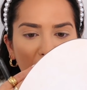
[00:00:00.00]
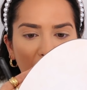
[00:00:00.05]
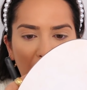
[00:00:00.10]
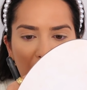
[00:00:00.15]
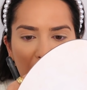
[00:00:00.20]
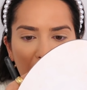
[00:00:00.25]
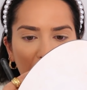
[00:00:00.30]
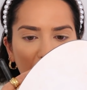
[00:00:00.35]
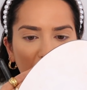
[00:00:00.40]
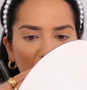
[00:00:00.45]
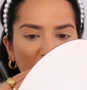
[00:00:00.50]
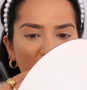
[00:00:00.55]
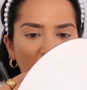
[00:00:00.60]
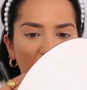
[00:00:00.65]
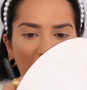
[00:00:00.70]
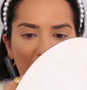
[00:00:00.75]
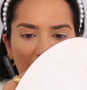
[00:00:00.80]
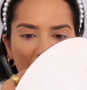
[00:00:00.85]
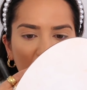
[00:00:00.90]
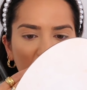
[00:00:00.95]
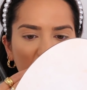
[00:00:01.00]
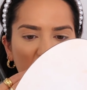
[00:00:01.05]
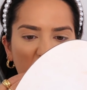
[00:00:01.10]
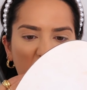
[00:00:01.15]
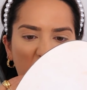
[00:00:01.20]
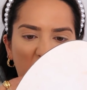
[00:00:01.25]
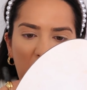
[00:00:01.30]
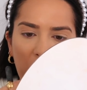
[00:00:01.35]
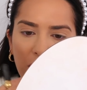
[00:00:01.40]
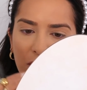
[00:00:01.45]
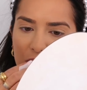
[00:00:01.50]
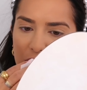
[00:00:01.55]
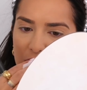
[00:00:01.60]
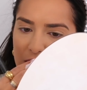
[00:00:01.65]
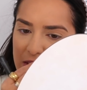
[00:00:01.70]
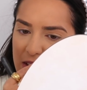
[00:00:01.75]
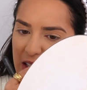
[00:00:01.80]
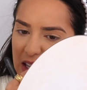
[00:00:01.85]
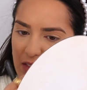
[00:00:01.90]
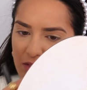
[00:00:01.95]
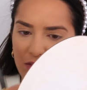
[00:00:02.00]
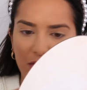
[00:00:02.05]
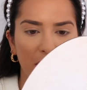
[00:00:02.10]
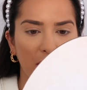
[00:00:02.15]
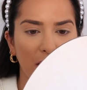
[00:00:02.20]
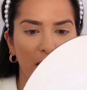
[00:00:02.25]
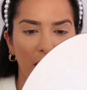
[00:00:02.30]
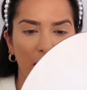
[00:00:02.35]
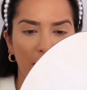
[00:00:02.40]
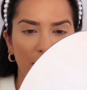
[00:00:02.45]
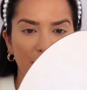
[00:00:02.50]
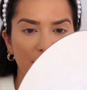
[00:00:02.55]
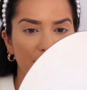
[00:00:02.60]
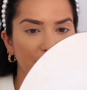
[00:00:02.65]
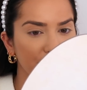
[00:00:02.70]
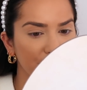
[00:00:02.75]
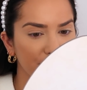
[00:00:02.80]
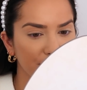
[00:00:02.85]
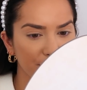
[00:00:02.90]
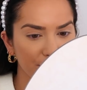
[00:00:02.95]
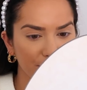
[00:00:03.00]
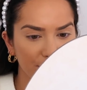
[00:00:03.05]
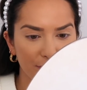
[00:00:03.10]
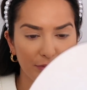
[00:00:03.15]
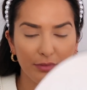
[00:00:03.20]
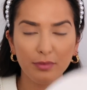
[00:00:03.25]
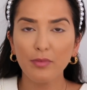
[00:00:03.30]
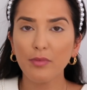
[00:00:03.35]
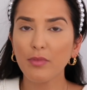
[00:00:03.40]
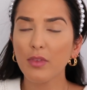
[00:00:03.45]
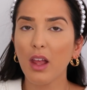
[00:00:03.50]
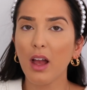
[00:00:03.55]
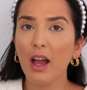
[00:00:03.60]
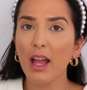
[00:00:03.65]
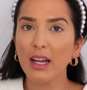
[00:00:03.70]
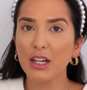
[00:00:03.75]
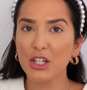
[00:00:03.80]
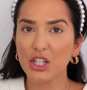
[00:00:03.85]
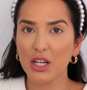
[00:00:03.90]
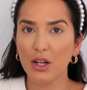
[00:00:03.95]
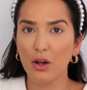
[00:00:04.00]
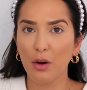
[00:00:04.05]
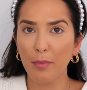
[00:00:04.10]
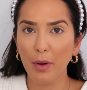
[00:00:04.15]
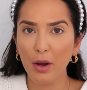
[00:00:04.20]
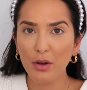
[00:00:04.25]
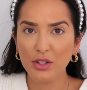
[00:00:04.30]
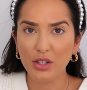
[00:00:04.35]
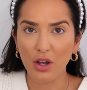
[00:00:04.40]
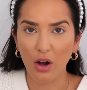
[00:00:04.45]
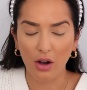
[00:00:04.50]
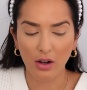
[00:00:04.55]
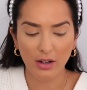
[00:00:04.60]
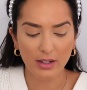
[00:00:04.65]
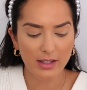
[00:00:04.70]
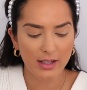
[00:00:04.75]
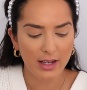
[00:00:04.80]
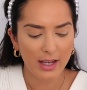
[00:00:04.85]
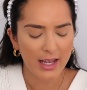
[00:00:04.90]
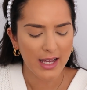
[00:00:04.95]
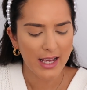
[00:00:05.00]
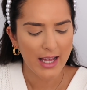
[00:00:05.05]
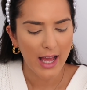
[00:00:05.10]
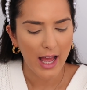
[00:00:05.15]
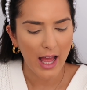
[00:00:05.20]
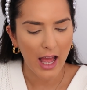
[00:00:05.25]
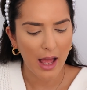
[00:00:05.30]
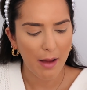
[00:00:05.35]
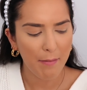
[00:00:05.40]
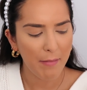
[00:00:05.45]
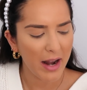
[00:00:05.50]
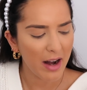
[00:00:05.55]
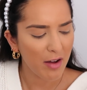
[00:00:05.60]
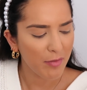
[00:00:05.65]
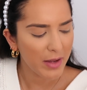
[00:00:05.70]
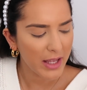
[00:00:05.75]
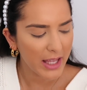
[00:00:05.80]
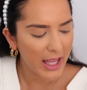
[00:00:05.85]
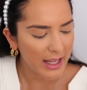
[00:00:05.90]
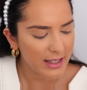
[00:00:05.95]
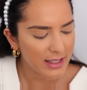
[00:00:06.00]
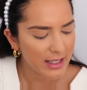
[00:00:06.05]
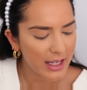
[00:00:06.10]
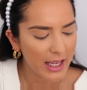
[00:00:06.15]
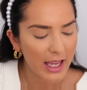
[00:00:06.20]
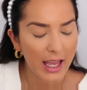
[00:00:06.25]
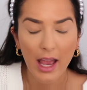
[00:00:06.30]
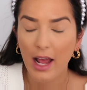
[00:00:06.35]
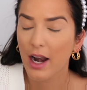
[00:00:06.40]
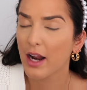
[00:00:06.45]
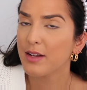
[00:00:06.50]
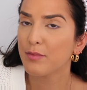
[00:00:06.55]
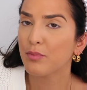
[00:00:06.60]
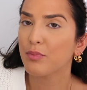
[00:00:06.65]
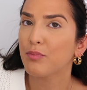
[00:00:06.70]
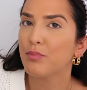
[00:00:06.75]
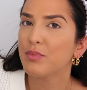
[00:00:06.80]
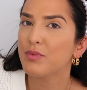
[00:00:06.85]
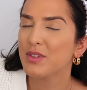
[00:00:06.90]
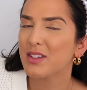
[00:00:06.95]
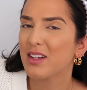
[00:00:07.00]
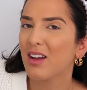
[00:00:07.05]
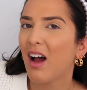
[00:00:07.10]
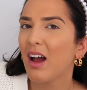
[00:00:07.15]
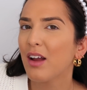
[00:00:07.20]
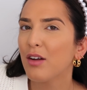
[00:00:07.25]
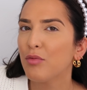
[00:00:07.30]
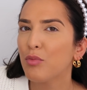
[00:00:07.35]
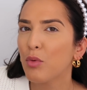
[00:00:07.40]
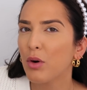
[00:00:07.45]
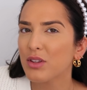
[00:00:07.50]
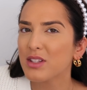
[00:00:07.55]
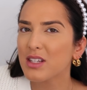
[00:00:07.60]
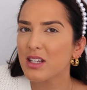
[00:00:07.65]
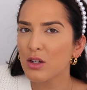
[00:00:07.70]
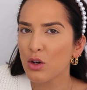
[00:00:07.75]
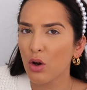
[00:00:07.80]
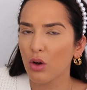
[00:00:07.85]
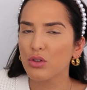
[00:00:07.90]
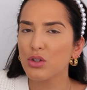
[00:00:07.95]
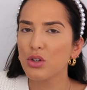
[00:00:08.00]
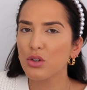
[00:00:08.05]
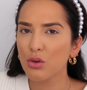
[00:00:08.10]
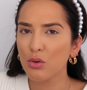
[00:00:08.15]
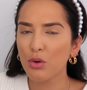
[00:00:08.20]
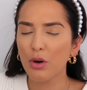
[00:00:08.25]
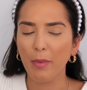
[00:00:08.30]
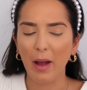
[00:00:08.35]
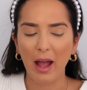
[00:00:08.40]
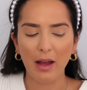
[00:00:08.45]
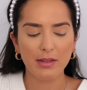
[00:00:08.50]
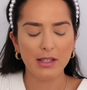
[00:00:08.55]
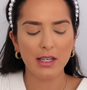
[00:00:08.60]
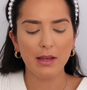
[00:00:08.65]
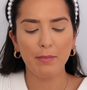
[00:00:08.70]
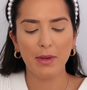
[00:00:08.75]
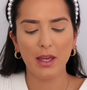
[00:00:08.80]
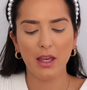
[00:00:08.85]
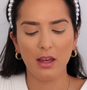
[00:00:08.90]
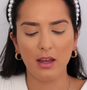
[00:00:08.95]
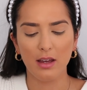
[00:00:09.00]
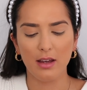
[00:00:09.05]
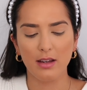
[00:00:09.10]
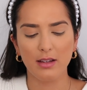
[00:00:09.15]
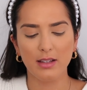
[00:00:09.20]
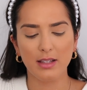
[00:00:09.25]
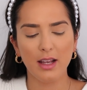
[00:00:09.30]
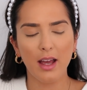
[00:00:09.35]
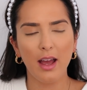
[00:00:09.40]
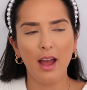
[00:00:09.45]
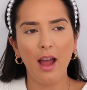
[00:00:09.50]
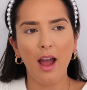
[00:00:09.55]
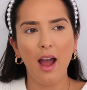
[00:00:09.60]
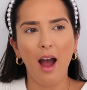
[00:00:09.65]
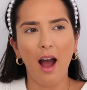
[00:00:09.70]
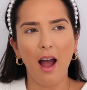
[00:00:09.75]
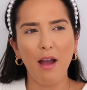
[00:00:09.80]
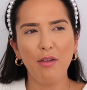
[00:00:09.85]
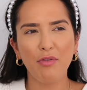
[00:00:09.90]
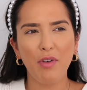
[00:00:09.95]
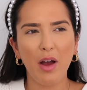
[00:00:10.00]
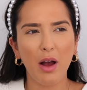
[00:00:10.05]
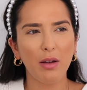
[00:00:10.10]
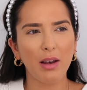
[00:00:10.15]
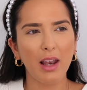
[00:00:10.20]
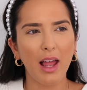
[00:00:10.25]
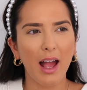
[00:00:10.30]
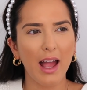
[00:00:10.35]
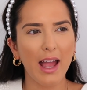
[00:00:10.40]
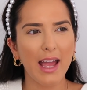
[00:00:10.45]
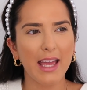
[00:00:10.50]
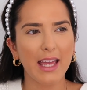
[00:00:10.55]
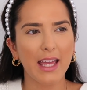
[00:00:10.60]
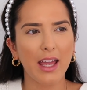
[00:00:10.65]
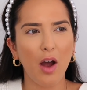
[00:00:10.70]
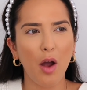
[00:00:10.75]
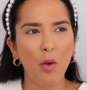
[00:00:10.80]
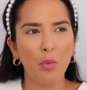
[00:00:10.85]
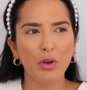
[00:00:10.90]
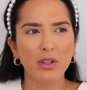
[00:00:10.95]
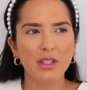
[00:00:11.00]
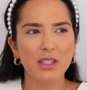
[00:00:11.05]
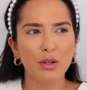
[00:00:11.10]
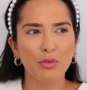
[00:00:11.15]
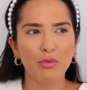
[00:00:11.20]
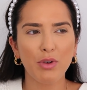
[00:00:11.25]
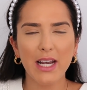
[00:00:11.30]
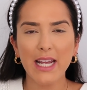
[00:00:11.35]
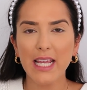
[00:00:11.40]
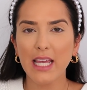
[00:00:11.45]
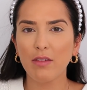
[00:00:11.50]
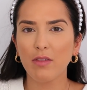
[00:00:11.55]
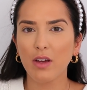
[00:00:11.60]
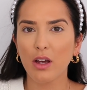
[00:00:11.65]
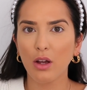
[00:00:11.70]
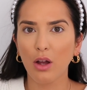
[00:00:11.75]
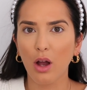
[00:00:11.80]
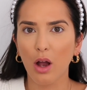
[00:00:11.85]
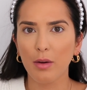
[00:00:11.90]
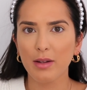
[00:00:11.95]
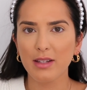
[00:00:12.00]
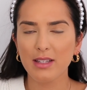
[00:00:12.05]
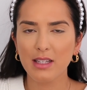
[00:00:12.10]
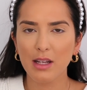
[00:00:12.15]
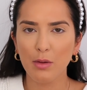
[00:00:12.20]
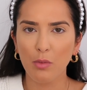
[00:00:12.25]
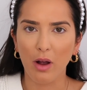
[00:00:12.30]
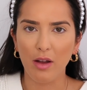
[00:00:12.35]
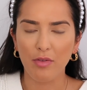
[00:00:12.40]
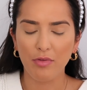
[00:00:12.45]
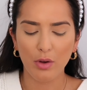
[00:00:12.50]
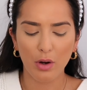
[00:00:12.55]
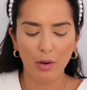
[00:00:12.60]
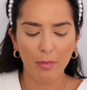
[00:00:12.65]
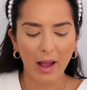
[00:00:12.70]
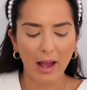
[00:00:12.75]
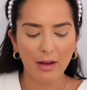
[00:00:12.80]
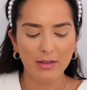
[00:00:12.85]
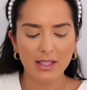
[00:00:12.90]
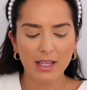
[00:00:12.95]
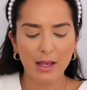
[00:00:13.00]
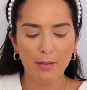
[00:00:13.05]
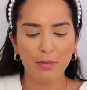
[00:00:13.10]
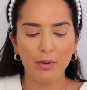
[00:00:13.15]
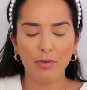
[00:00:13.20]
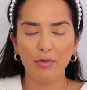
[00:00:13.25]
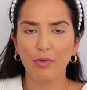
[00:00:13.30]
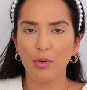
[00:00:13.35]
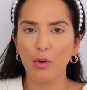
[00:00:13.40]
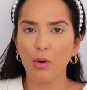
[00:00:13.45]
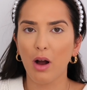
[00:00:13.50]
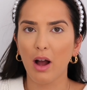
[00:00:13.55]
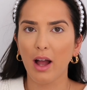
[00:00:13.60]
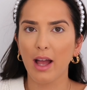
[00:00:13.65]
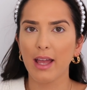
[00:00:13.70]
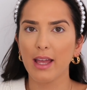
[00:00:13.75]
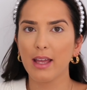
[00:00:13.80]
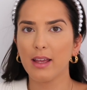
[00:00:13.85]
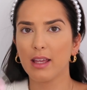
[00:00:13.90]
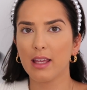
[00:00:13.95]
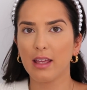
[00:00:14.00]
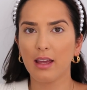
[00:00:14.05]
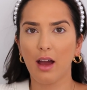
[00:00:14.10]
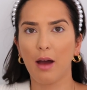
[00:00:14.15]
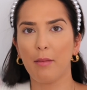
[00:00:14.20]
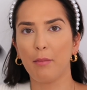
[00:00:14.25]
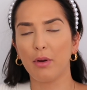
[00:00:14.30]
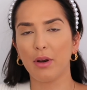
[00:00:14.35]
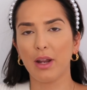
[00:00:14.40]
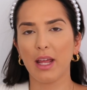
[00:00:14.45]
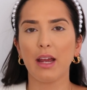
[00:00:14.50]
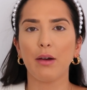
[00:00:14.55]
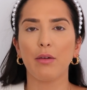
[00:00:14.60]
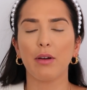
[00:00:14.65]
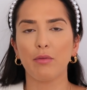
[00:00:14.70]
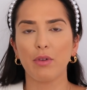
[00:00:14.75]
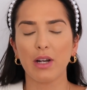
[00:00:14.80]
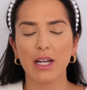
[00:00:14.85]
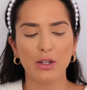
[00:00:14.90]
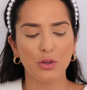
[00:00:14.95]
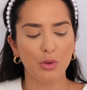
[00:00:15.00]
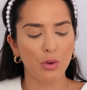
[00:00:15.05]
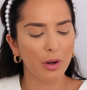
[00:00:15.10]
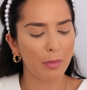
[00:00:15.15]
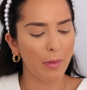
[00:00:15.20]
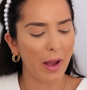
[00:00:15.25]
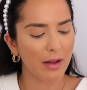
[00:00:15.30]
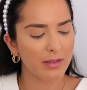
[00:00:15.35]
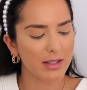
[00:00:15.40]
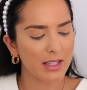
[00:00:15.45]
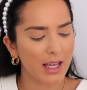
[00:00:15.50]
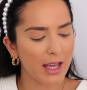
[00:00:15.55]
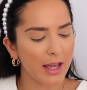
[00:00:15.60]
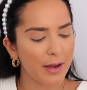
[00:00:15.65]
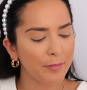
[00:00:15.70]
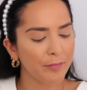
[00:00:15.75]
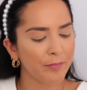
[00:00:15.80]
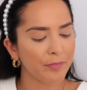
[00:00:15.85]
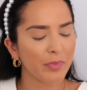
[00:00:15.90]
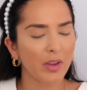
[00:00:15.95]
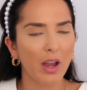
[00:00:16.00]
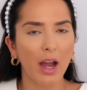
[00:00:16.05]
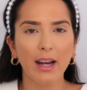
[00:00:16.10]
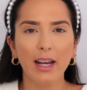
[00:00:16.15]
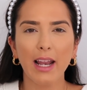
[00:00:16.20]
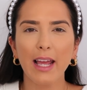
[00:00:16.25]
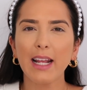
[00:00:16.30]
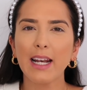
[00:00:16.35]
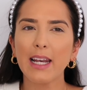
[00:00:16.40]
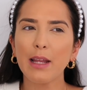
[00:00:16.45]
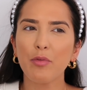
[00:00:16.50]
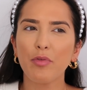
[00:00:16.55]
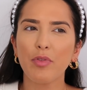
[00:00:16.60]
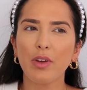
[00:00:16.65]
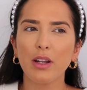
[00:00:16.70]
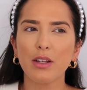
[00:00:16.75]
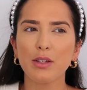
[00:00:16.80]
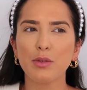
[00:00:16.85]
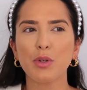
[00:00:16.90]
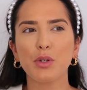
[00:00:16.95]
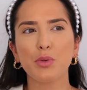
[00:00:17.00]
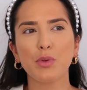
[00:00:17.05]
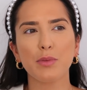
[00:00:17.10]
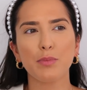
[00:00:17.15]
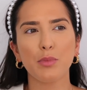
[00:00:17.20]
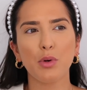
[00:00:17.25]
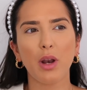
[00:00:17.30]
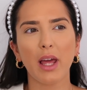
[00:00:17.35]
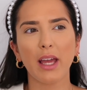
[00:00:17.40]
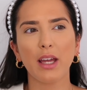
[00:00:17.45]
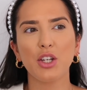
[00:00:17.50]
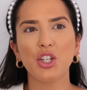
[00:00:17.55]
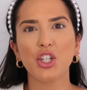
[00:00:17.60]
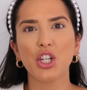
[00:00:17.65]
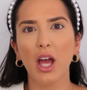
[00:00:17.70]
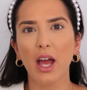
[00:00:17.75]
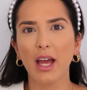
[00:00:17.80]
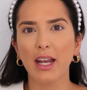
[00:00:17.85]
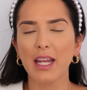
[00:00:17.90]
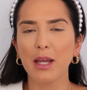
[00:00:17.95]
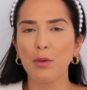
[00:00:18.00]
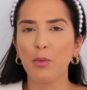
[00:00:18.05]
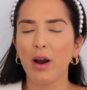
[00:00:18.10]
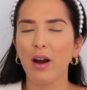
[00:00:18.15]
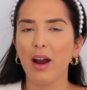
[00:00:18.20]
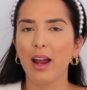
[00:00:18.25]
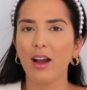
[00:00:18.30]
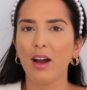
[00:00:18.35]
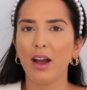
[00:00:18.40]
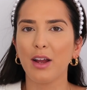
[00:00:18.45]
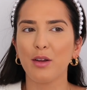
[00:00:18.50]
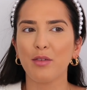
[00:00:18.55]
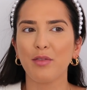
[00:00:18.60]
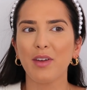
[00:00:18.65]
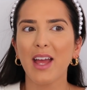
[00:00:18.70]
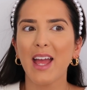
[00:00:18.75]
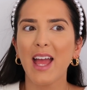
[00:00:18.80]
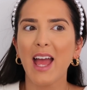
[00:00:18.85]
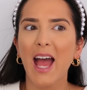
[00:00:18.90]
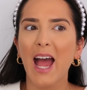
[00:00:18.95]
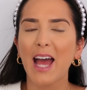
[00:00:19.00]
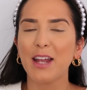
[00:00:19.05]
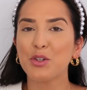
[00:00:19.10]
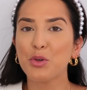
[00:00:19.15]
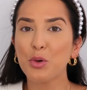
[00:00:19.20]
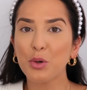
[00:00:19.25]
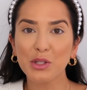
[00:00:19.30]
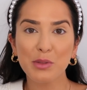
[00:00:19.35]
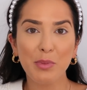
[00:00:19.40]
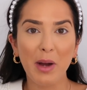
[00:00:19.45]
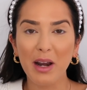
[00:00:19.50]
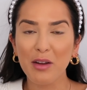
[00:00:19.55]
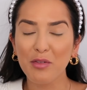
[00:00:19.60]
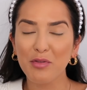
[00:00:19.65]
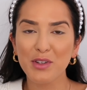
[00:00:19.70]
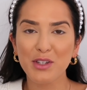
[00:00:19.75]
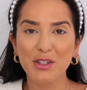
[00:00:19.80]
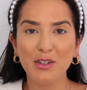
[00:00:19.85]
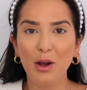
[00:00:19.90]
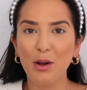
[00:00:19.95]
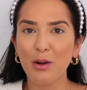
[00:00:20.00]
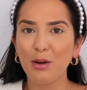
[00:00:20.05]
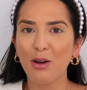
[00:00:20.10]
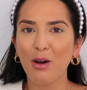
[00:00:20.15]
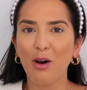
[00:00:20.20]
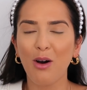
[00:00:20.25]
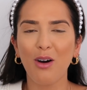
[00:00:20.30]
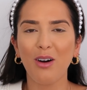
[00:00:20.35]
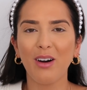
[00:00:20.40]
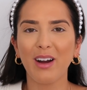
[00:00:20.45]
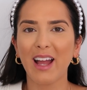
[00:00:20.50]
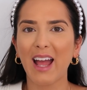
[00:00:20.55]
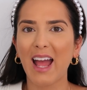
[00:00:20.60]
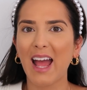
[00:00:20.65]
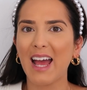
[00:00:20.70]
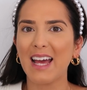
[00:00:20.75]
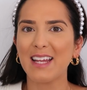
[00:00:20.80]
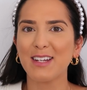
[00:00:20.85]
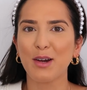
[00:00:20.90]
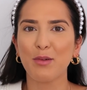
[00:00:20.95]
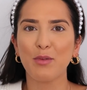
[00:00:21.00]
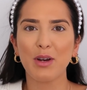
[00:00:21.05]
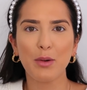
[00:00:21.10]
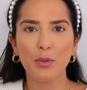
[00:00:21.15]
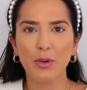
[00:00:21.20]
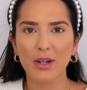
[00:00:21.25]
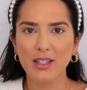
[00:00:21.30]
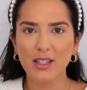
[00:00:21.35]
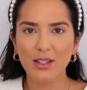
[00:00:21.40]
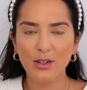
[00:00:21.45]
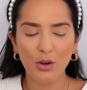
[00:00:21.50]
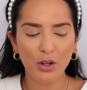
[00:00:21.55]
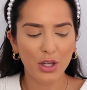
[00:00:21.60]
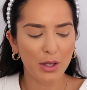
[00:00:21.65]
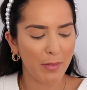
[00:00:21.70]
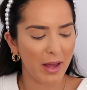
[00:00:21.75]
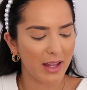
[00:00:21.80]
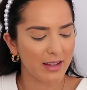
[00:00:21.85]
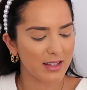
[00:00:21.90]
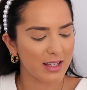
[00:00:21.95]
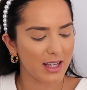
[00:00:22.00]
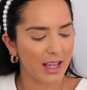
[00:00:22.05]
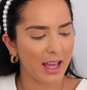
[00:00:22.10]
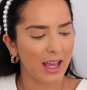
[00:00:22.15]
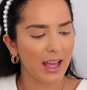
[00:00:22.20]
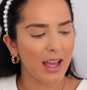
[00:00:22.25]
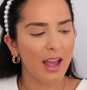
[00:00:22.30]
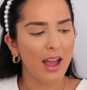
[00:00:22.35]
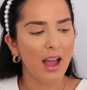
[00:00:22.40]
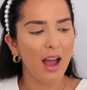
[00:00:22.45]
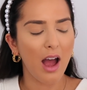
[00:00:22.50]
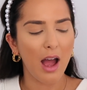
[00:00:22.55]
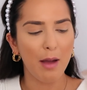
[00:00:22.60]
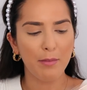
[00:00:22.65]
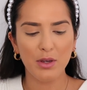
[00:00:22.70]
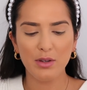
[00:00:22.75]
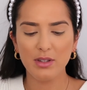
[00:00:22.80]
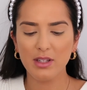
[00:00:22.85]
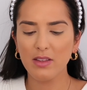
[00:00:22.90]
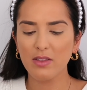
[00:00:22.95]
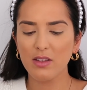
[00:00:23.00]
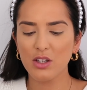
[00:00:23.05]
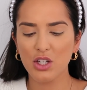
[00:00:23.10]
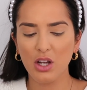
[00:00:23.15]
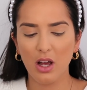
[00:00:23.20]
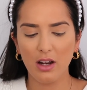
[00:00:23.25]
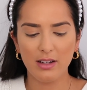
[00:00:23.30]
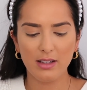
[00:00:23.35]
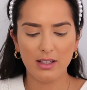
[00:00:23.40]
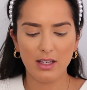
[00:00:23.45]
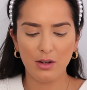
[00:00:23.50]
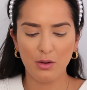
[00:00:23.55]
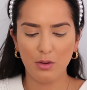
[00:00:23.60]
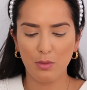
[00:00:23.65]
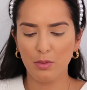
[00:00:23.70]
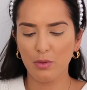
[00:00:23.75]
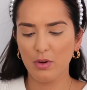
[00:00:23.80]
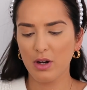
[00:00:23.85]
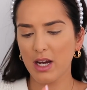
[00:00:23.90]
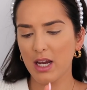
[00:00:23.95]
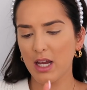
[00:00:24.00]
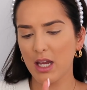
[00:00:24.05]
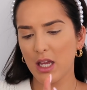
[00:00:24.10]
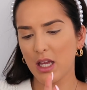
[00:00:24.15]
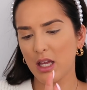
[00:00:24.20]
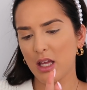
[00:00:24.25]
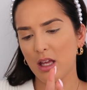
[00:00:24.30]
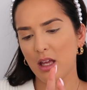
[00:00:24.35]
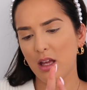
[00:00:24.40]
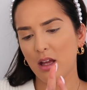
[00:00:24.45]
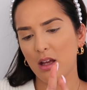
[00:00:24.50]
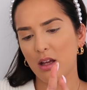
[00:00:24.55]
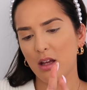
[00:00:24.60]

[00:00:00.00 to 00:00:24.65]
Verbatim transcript: And it's not just the lip filler, guys. I actually got Botox. Um, and I've been getting it, and I kind of wanted not to talk about it, because I felt like I want to really give it a go and see what I feel about it before I come on here and really talk about it. Unlike lip fillers, which was more like a journey where I kind of had talked about it for so long and I really wanted to document it, I'm using the Charlotte Tilbury